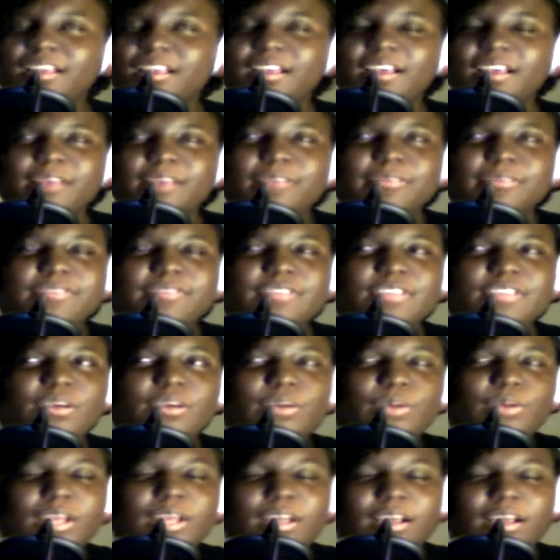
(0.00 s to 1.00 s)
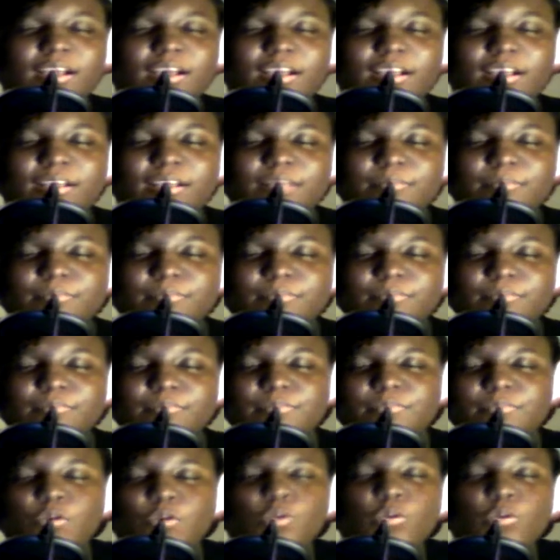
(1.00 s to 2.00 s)
I believe so.
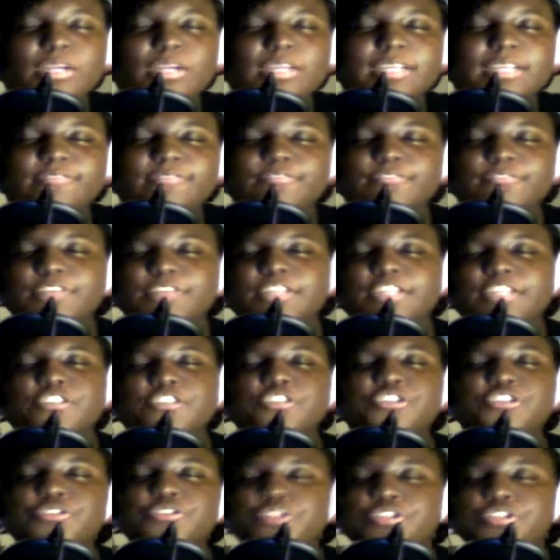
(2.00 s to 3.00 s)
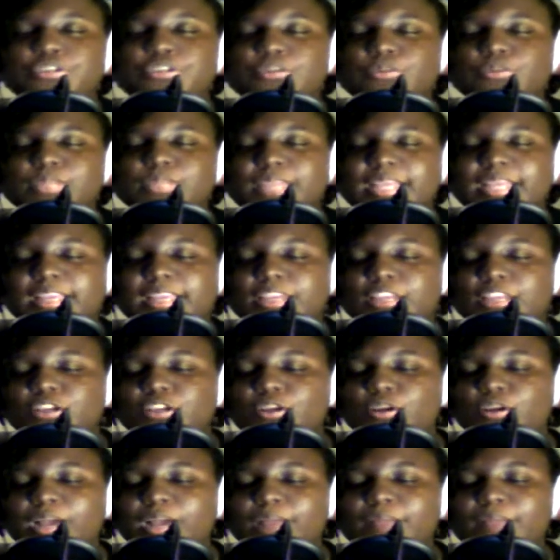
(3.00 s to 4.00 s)
Or even freaking Chuchu. Like, you
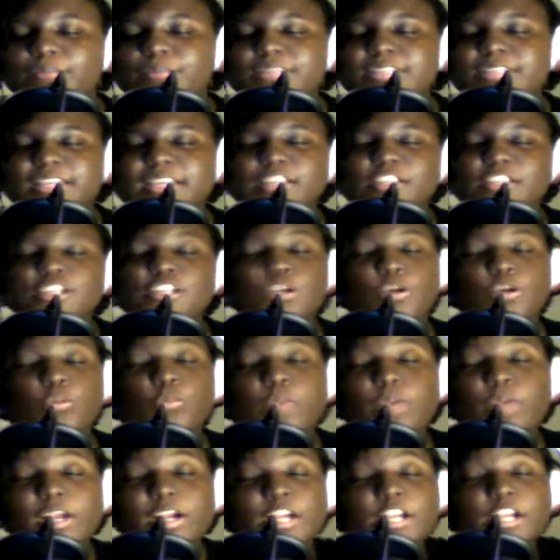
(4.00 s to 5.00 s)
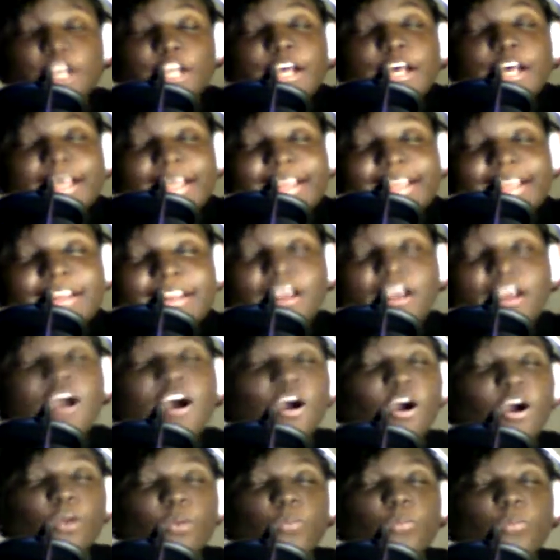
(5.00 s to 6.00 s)
know how everyone's like, you know, we're good
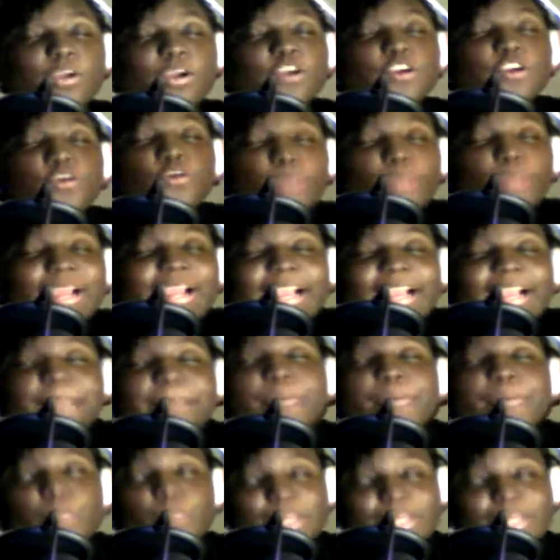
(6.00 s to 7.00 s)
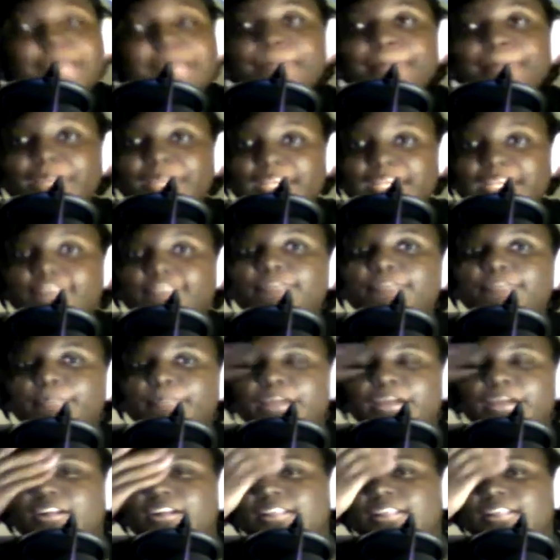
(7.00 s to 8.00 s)
or we're great, but we can be even
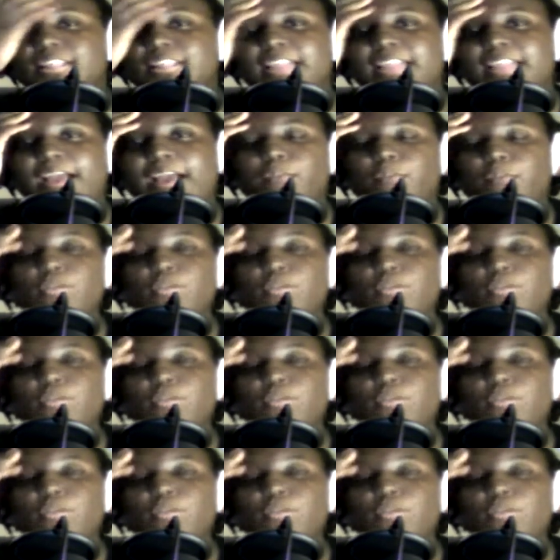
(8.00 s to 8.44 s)
better than that.